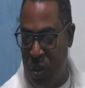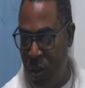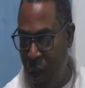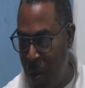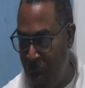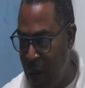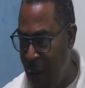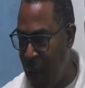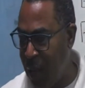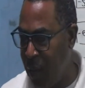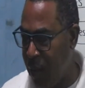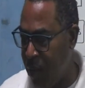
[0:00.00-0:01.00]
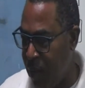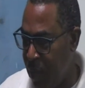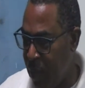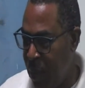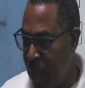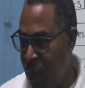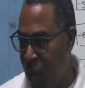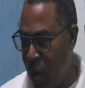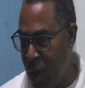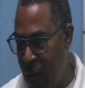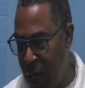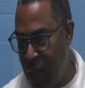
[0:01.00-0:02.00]
How about that?
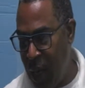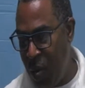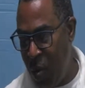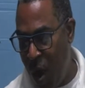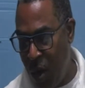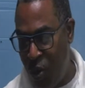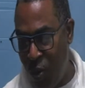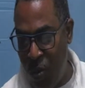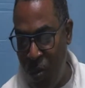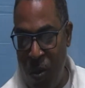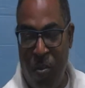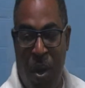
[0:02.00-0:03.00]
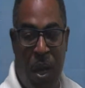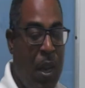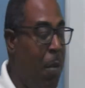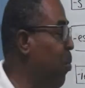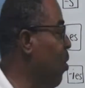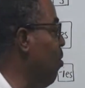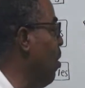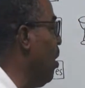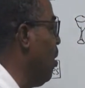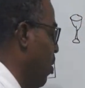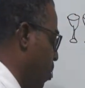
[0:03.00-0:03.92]
Okay, and then we want to make that plural. We